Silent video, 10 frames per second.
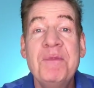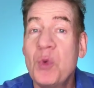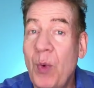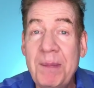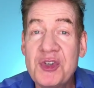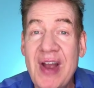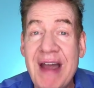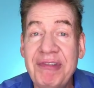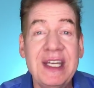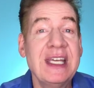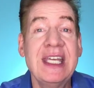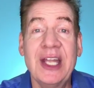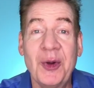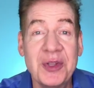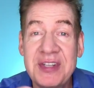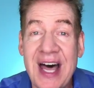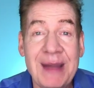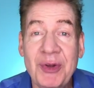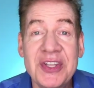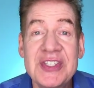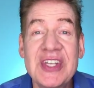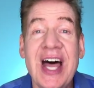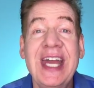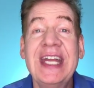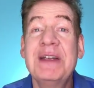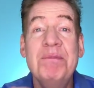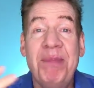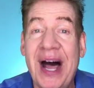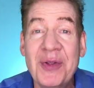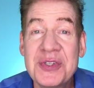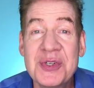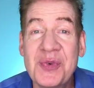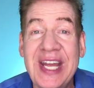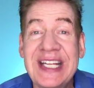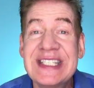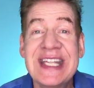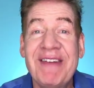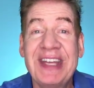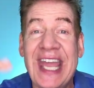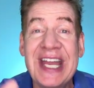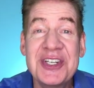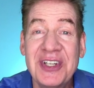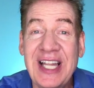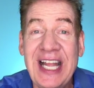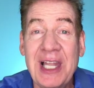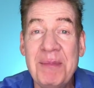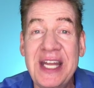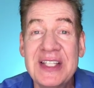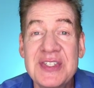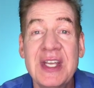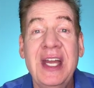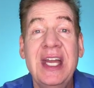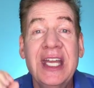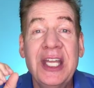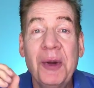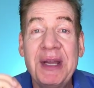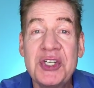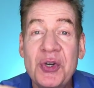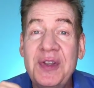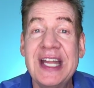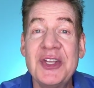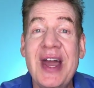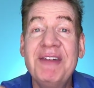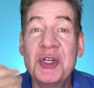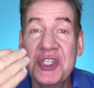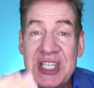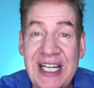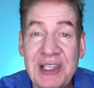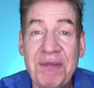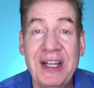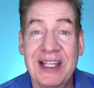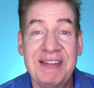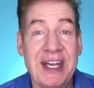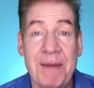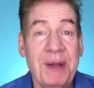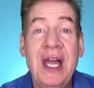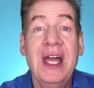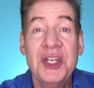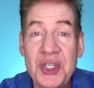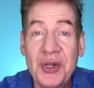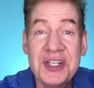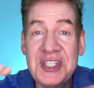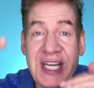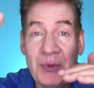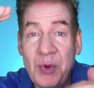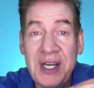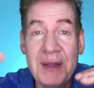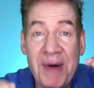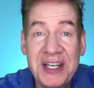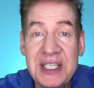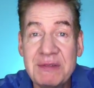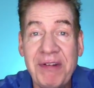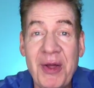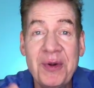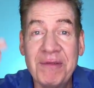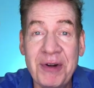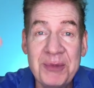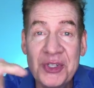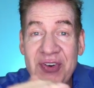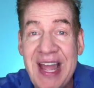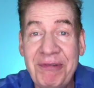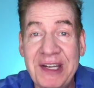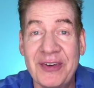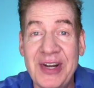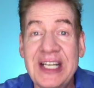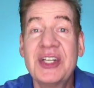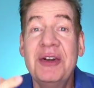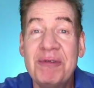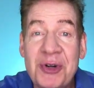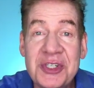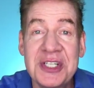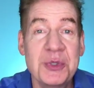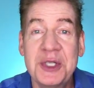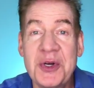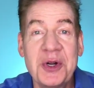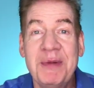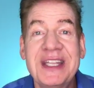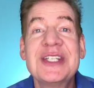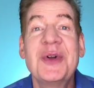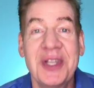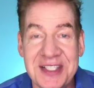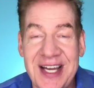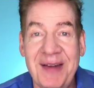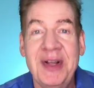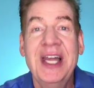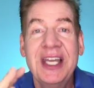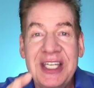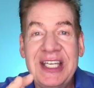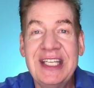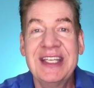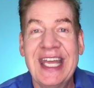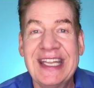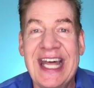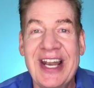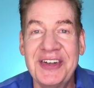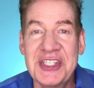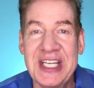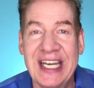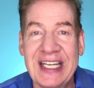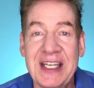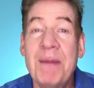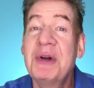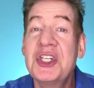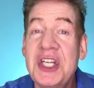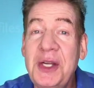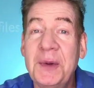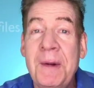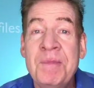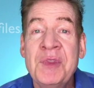web traffic, you know, time on site, bounce rates, navigational elements, you know, make sure that you have your sales funnel set up. Do you understand where the money is flowing from your traffic, right? Conversions, we talk about this all the time. You need to get that understanding. Number two,